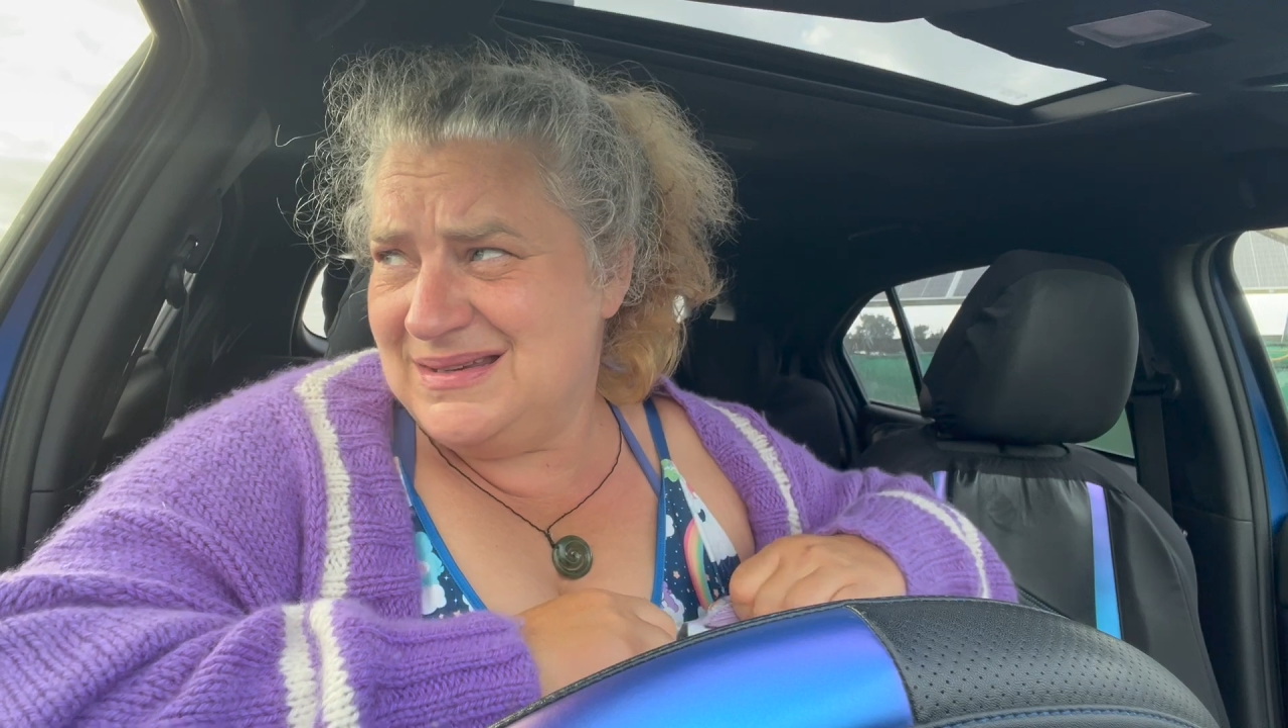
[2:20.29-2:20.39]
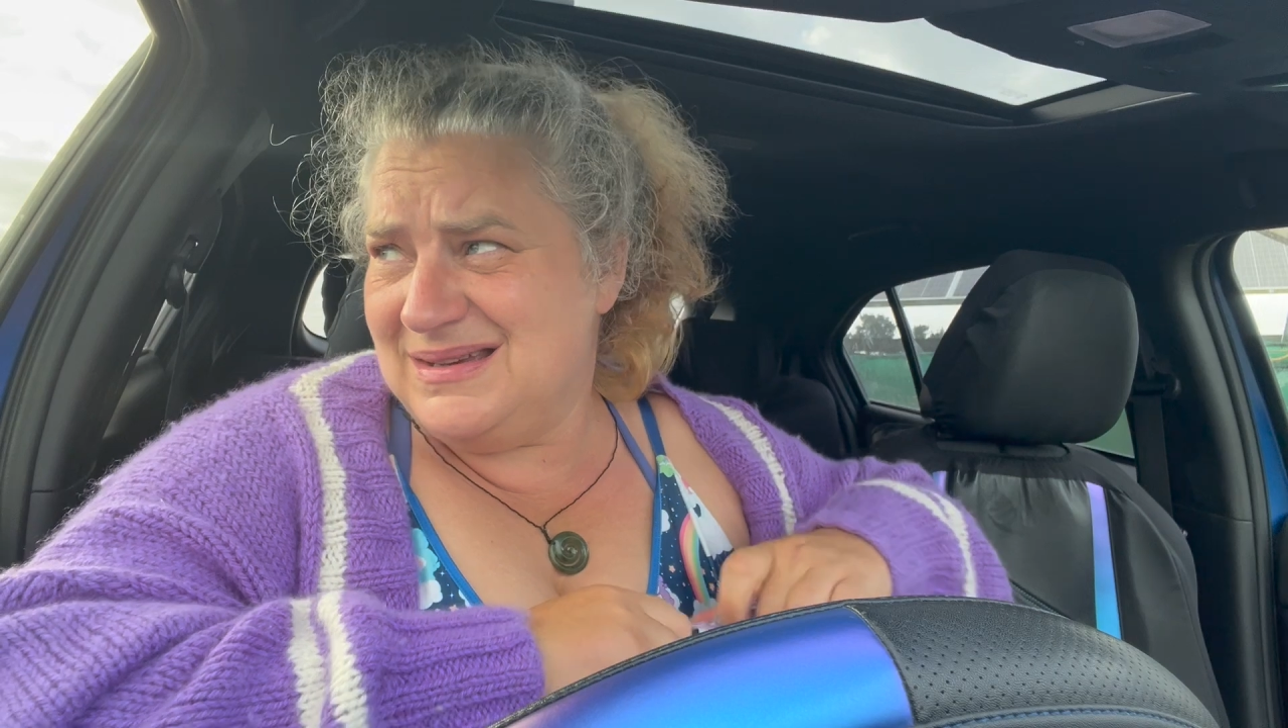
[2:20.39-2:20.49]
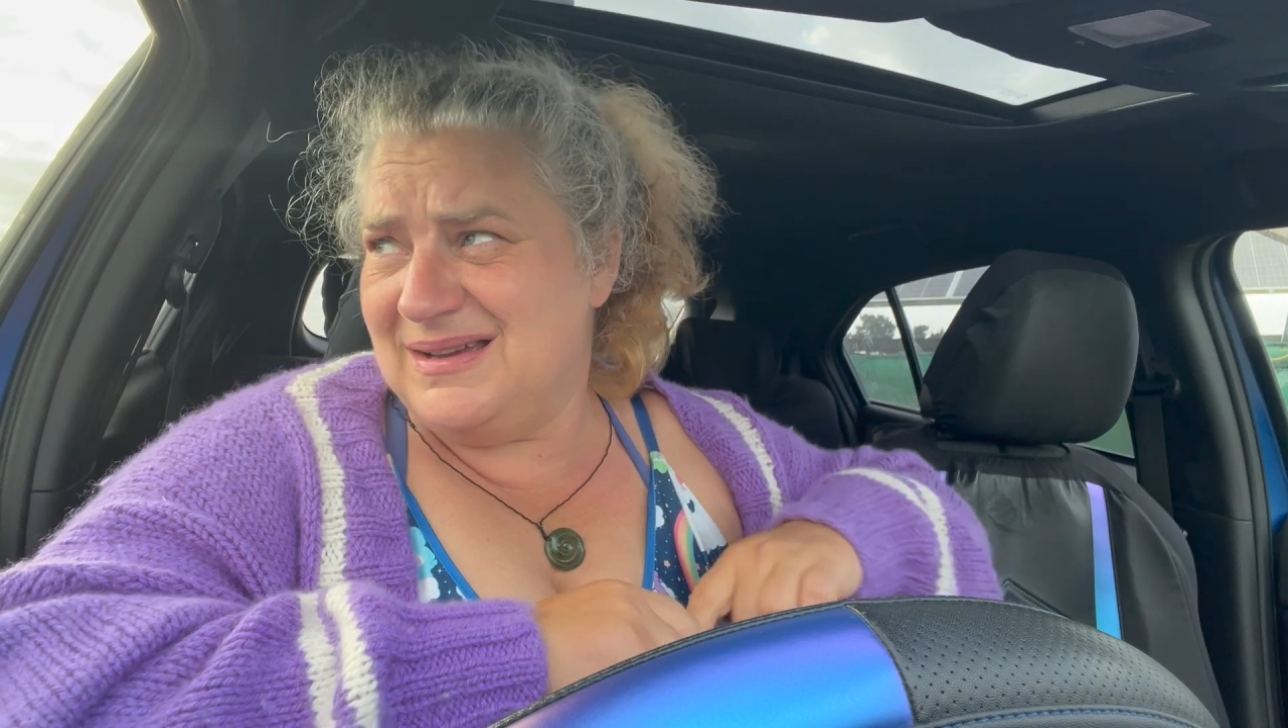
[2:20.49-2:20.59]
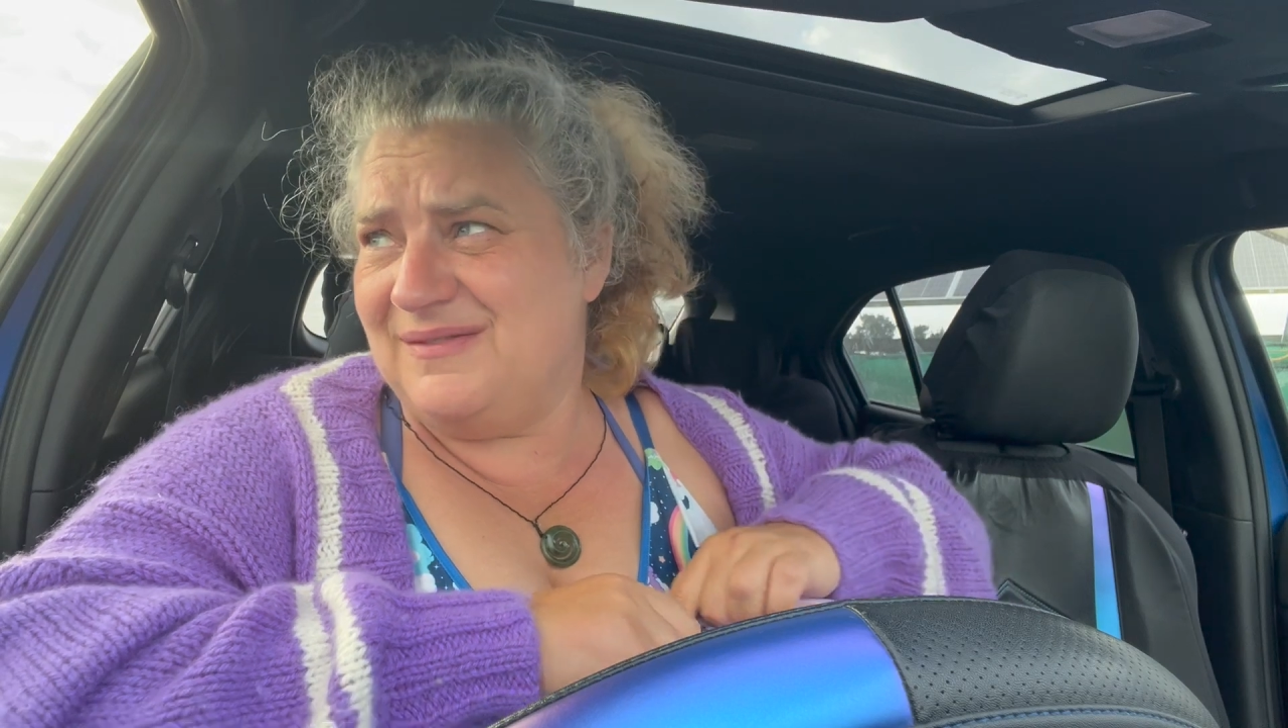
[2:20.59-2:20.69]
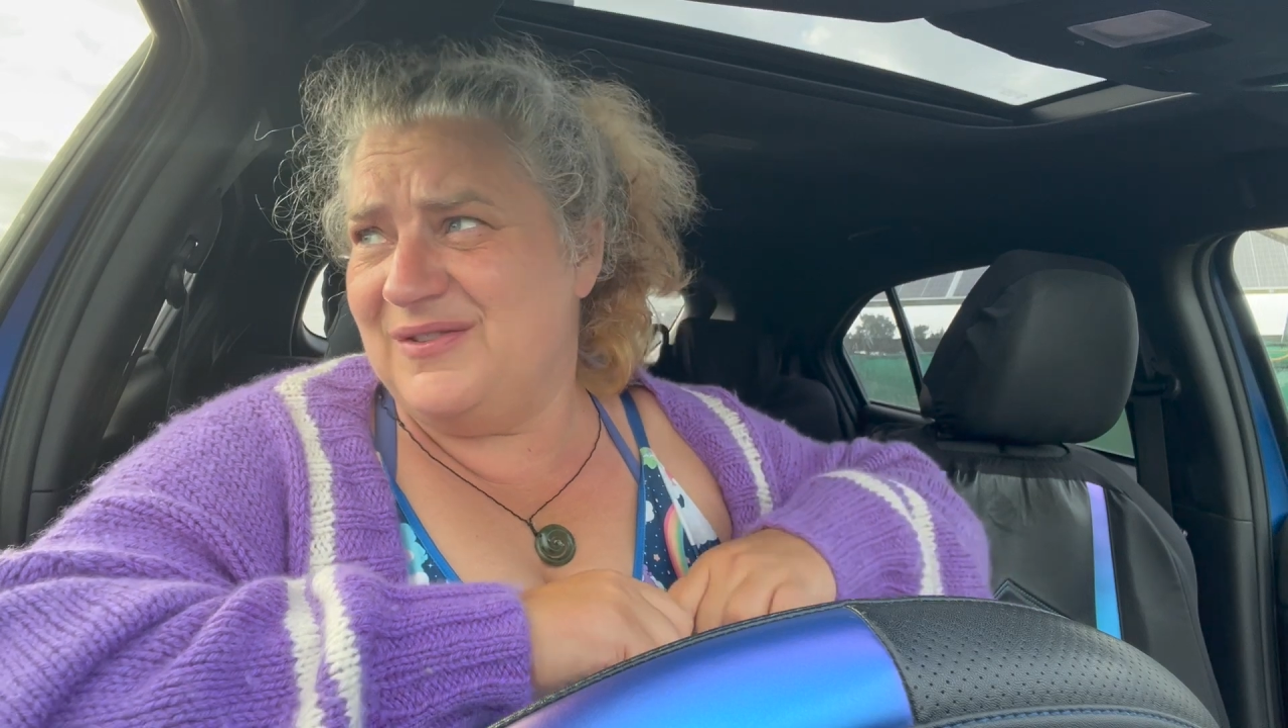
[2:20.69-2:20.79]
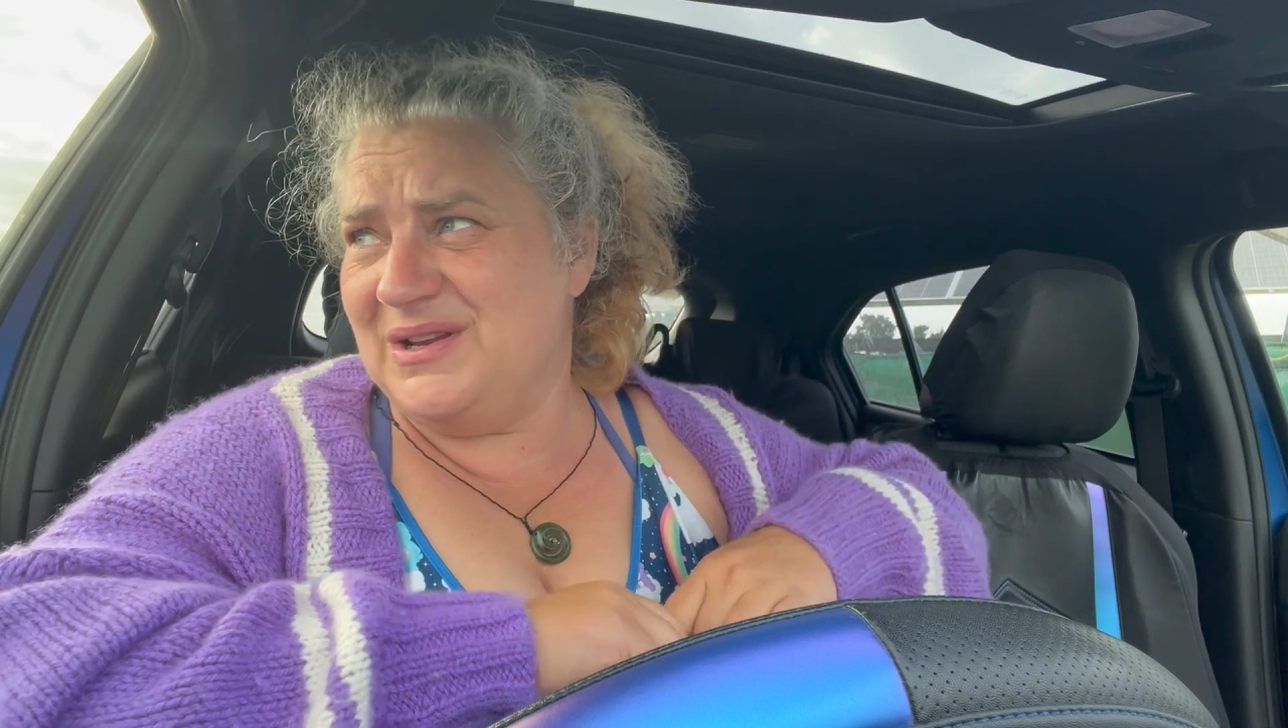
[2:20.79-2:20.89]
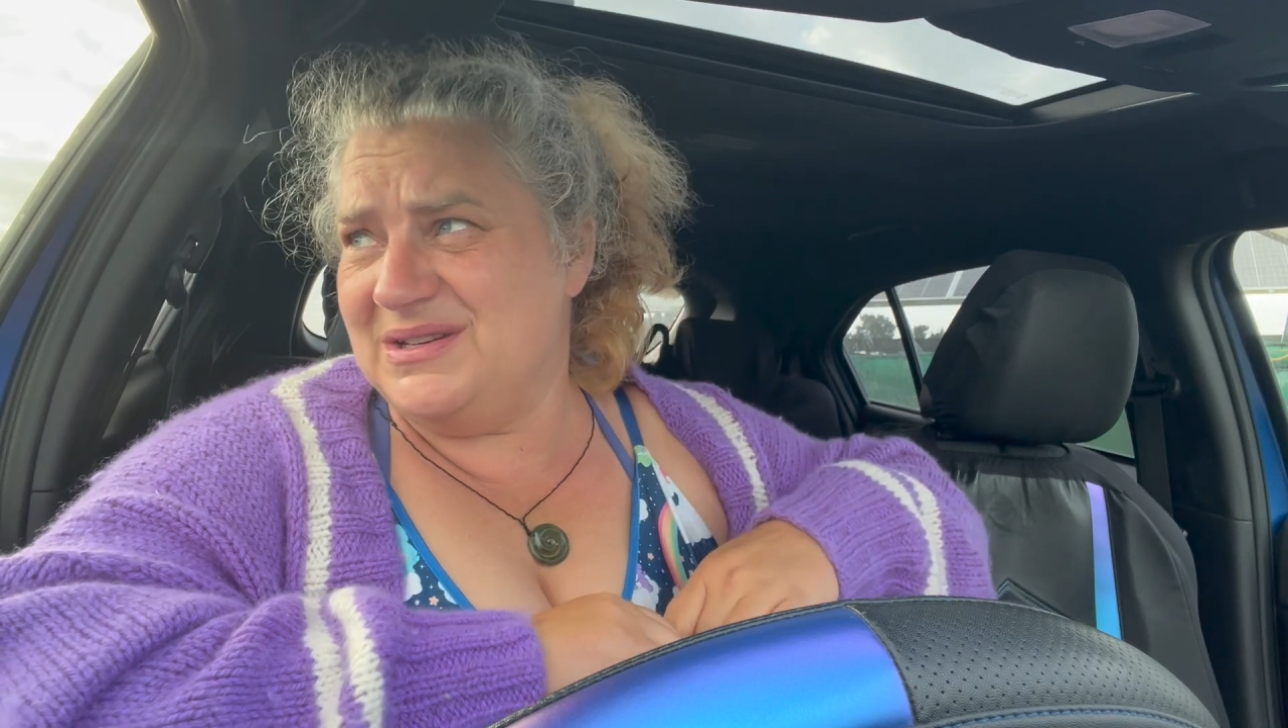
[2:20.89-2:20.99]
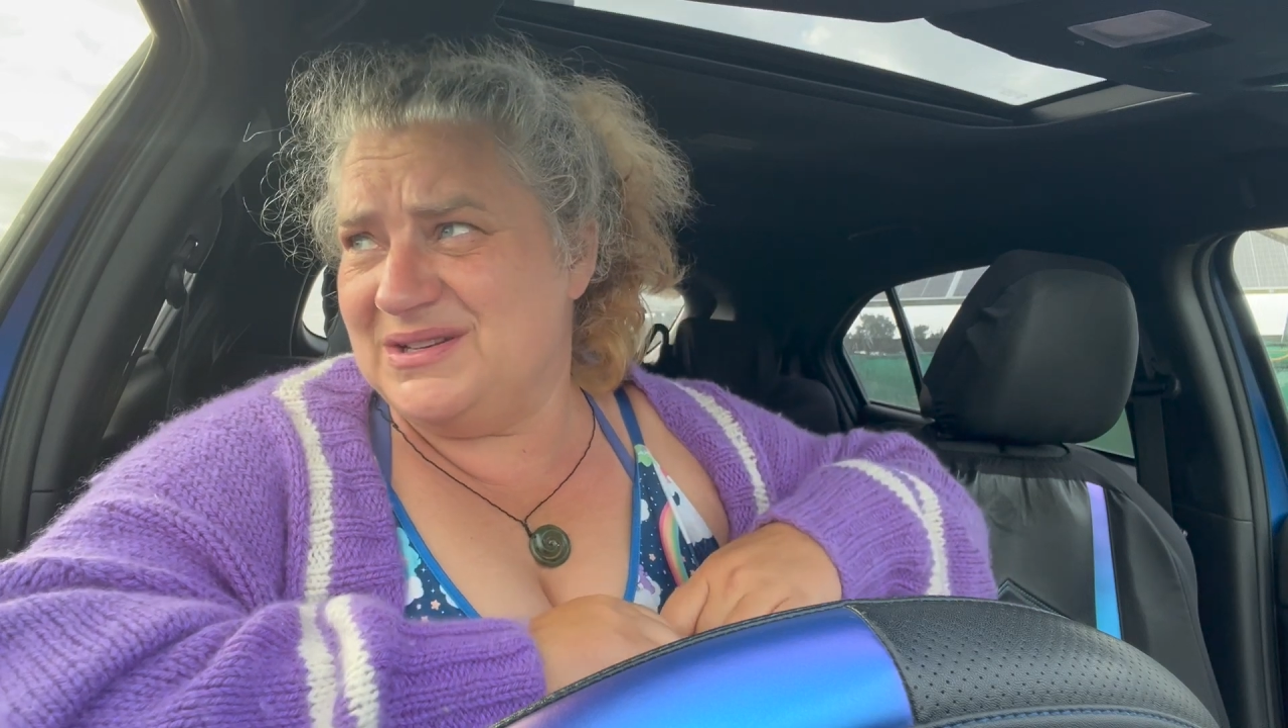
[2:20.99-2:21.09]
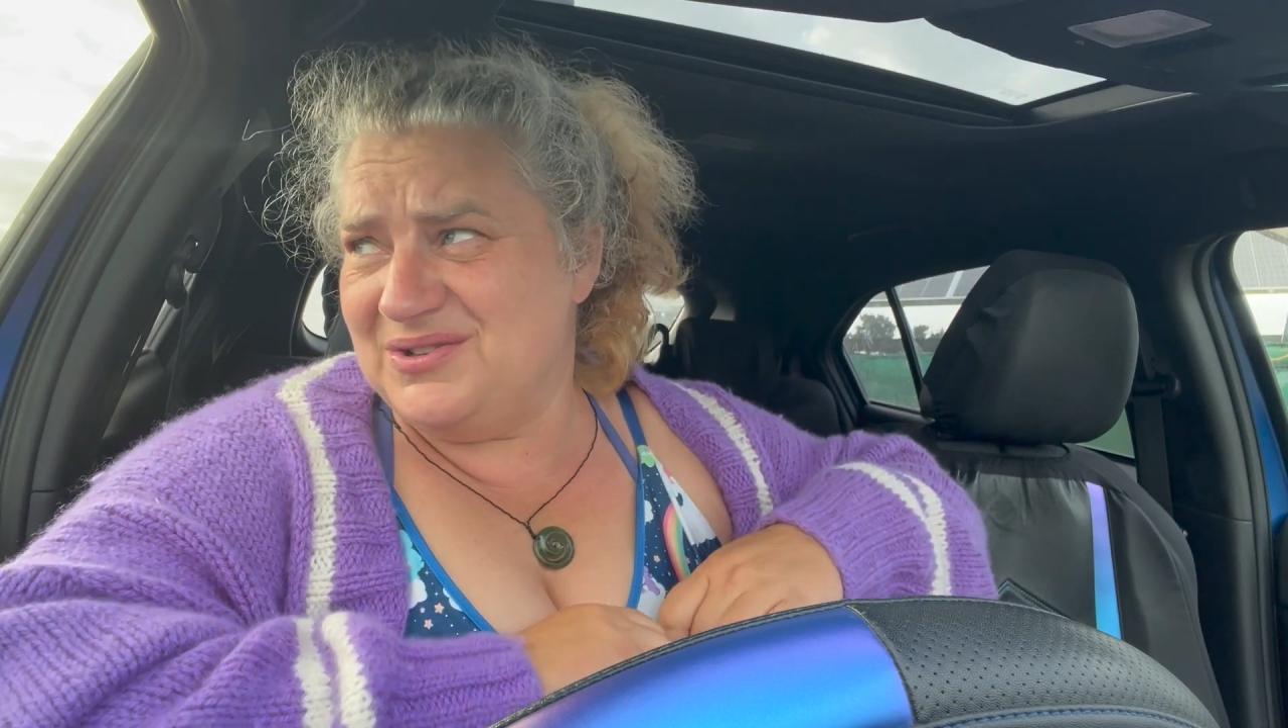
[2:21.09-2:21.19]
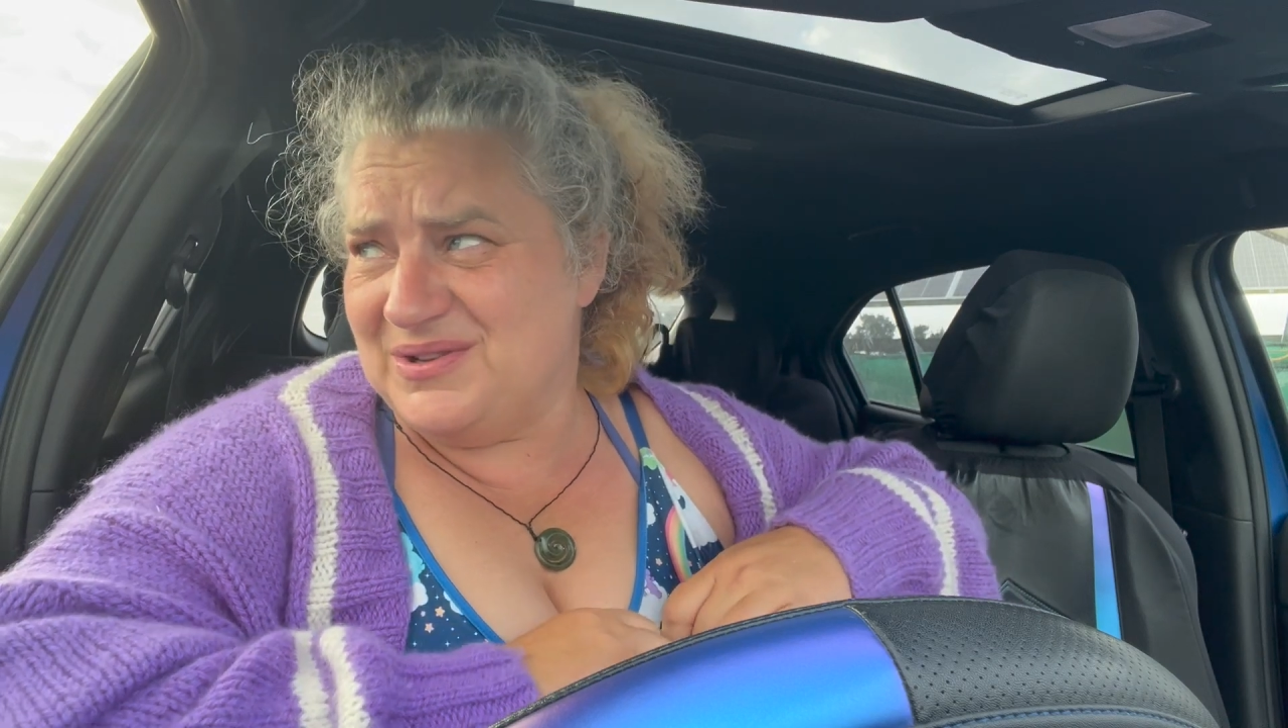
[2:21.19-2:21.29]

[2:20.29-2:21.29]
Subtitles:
I fully did